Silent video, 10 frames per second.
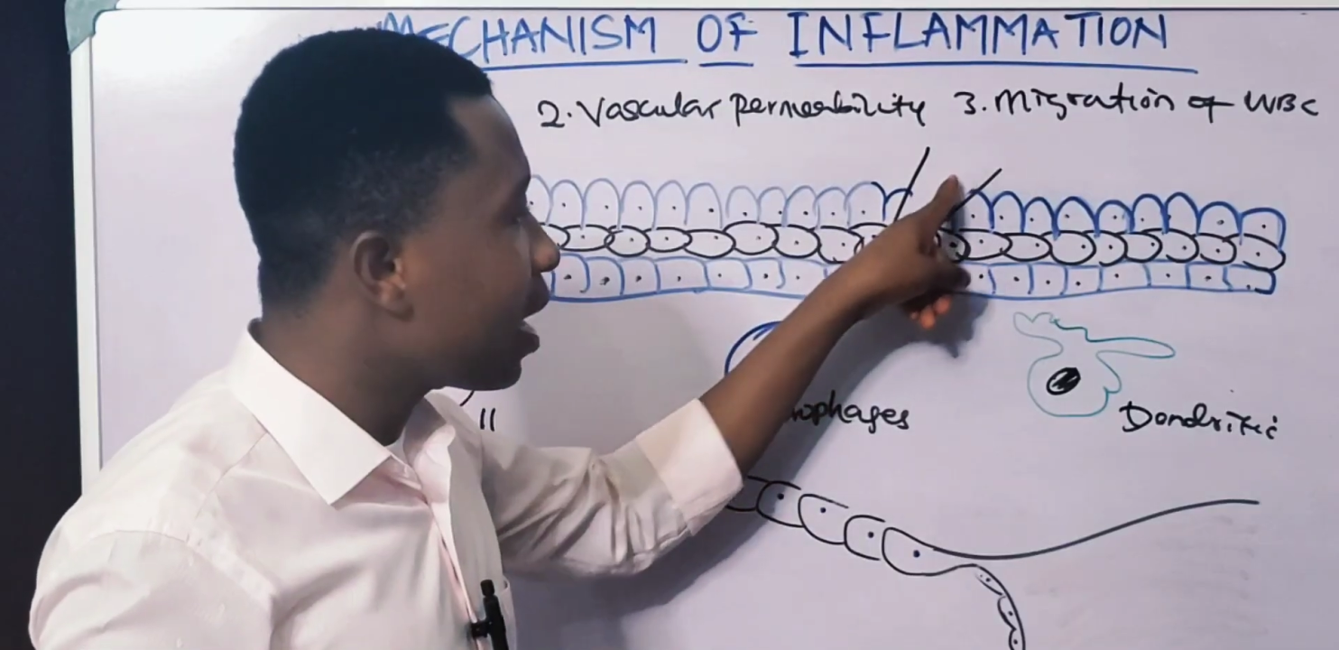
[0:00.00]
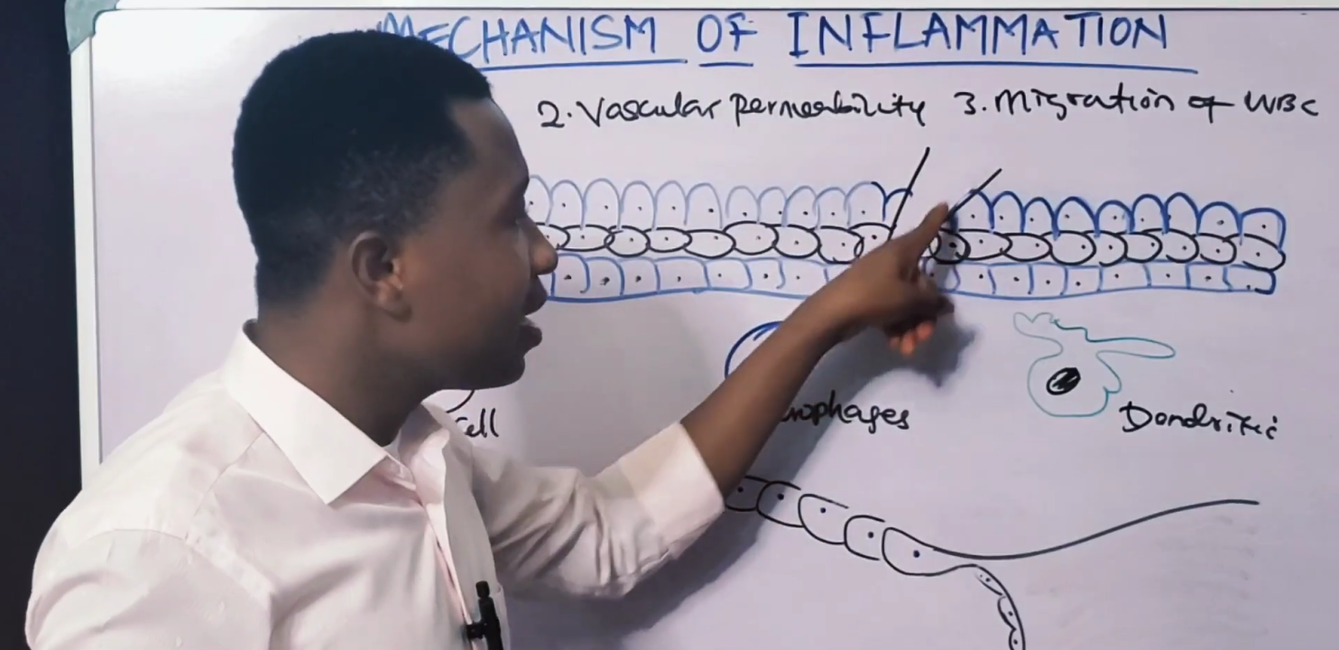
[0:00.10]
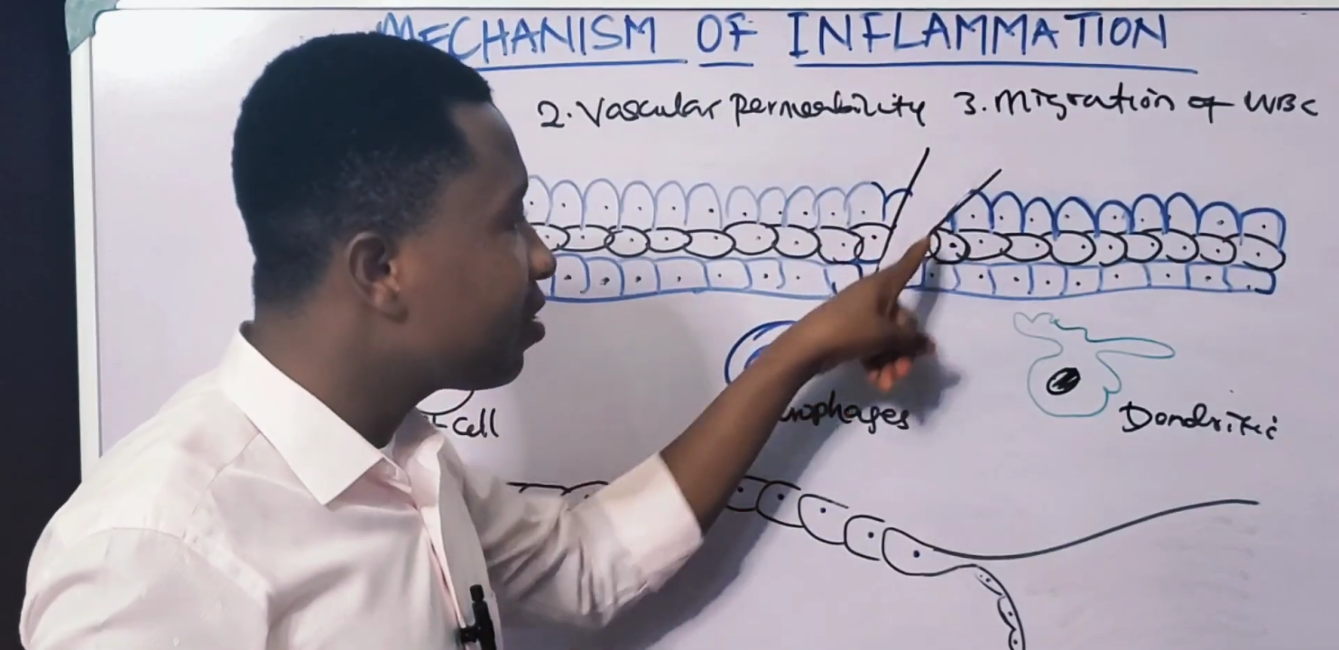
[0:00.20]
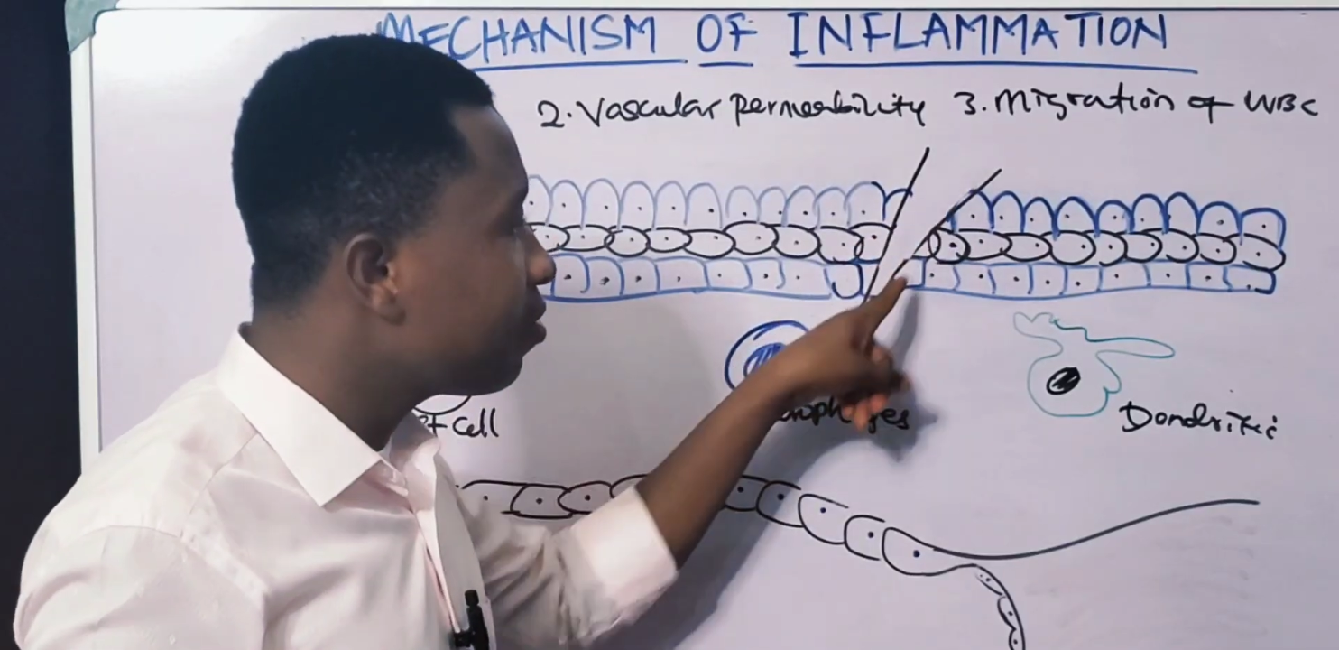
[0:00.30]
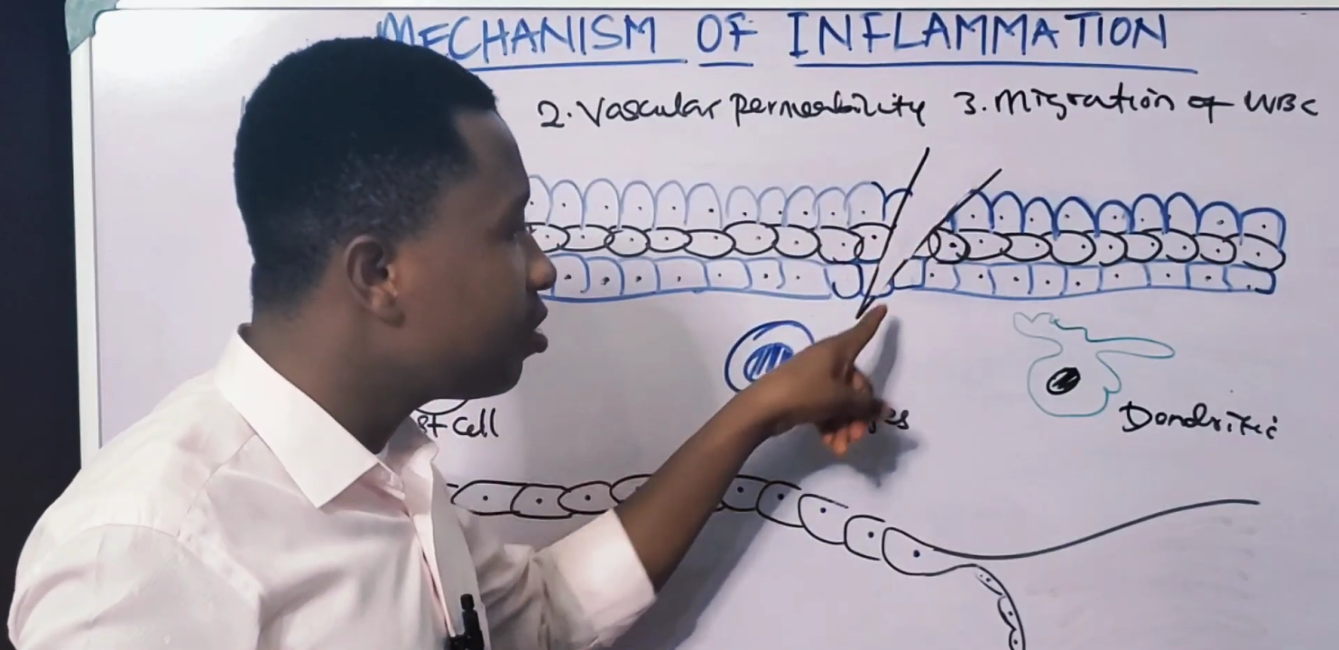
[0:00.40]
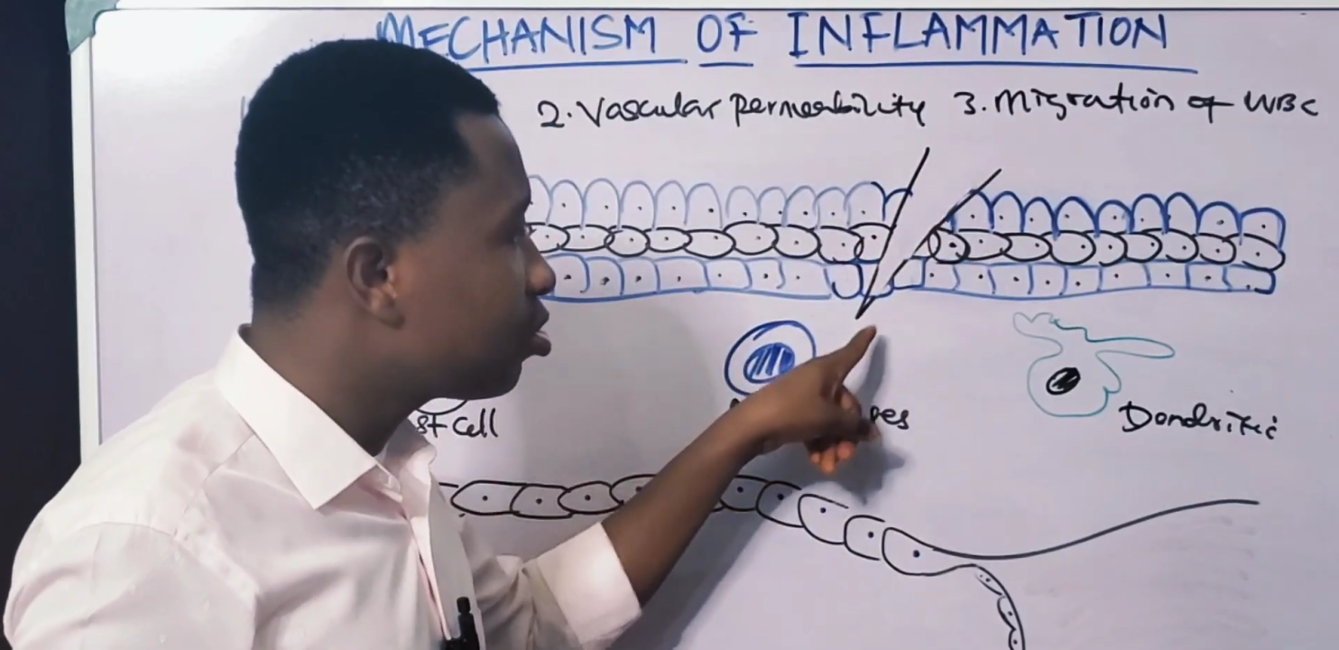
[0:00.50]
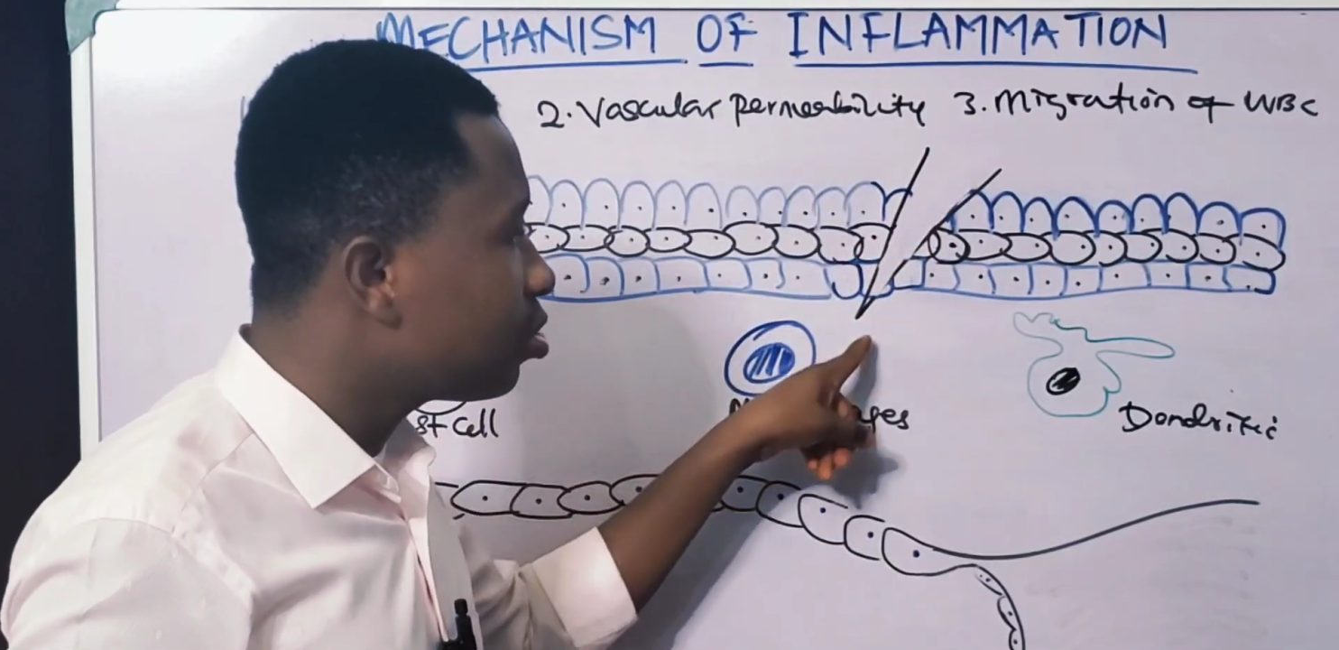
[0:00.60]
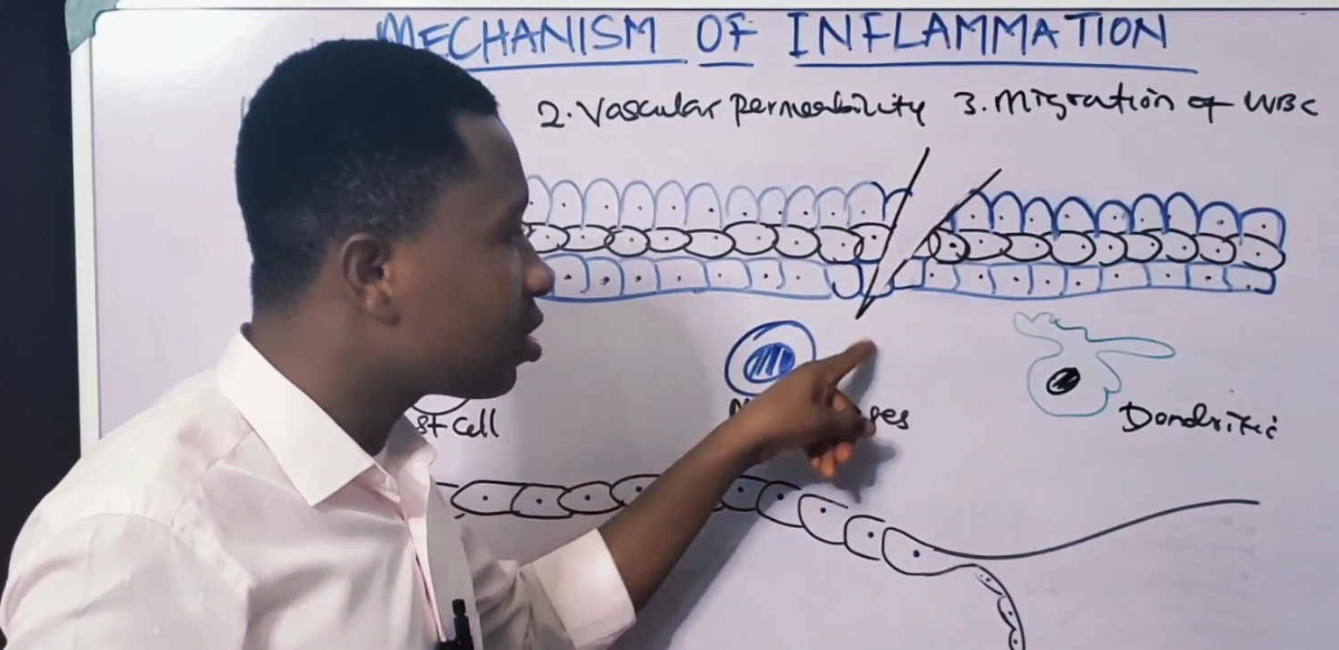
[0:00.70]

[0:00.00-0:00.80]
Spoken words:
entering into